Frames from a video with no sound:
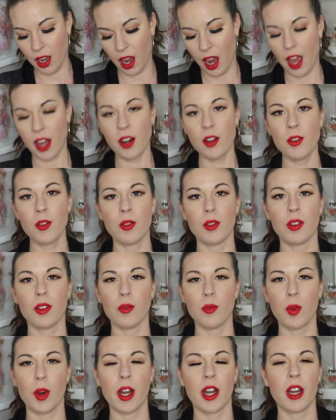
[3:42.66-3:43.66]
I don't
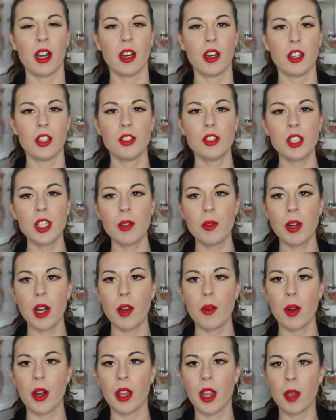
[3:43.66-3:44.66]
wear, usually when
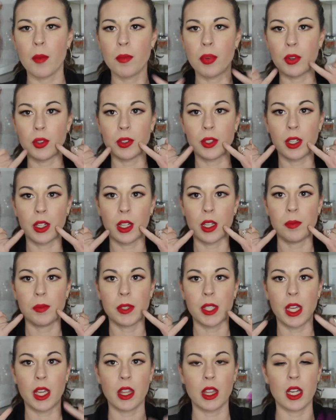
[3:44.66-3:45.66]
I wear like bolder
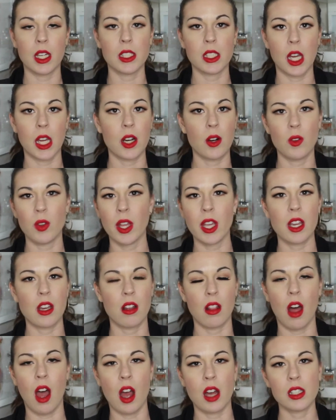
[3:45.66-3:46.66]
lips like this, I don't like
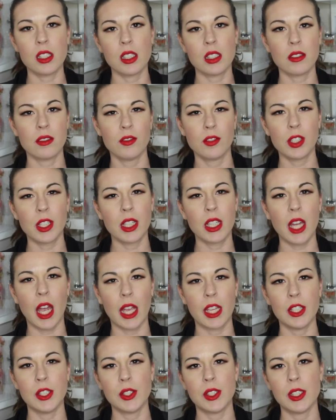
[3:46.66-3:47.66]
gloss really.
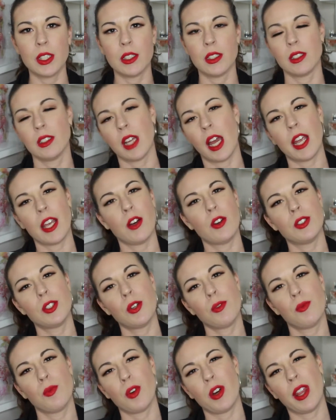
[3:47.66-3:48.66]
I go
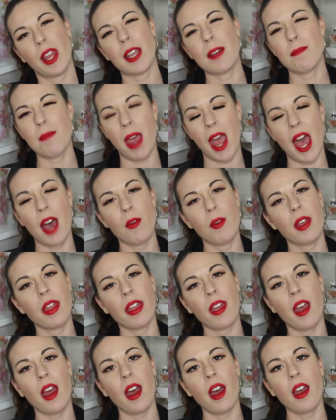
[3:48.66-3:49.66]
to more like matte with
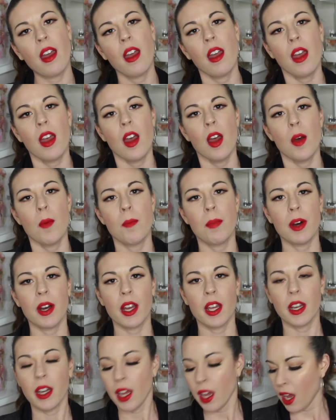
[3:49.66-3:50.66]
that.
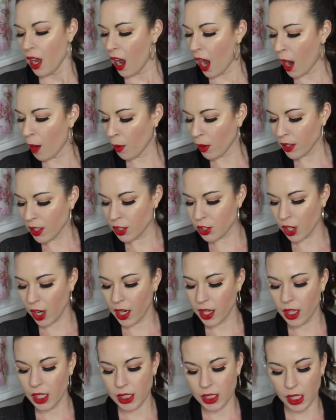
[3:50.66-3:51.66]
But I want to
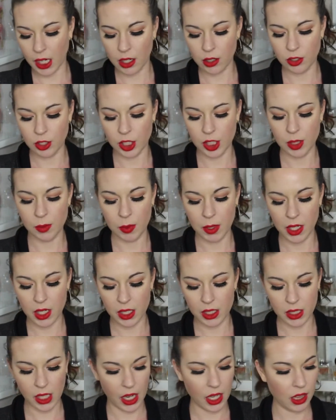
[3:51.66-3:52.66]
try this out just
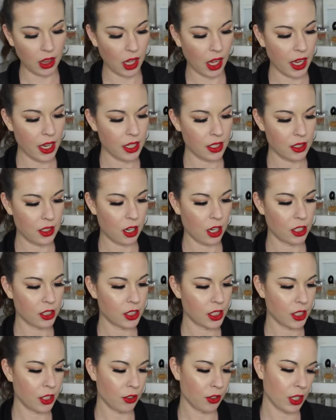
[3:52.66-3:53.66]
because I like
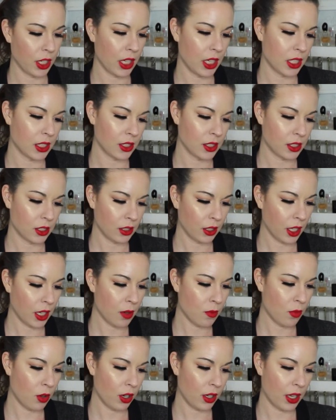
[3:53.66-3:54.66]
Tarte's ingredients. They're like
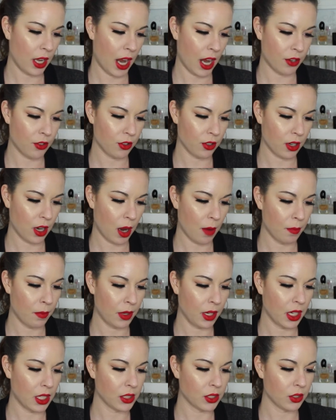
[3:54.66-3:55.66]
a more natural
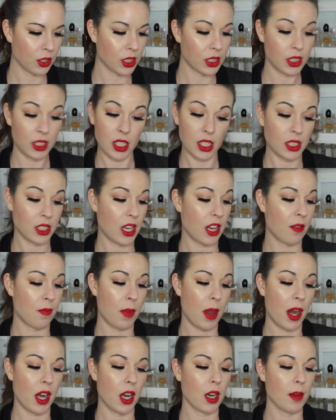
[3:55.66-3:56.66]
company, so this doesn't
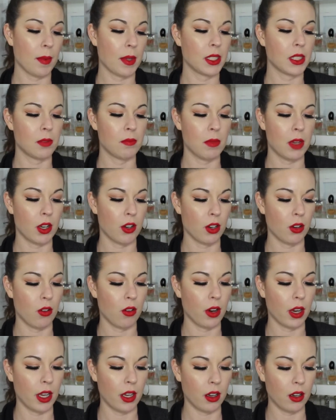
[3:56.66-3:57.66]
have parabens, mineral
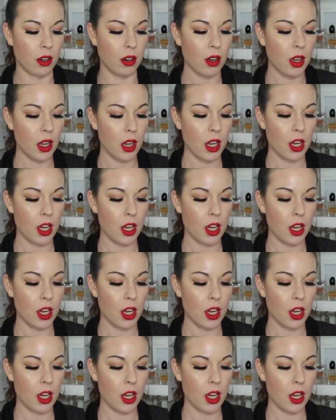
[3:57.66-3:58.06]
oil,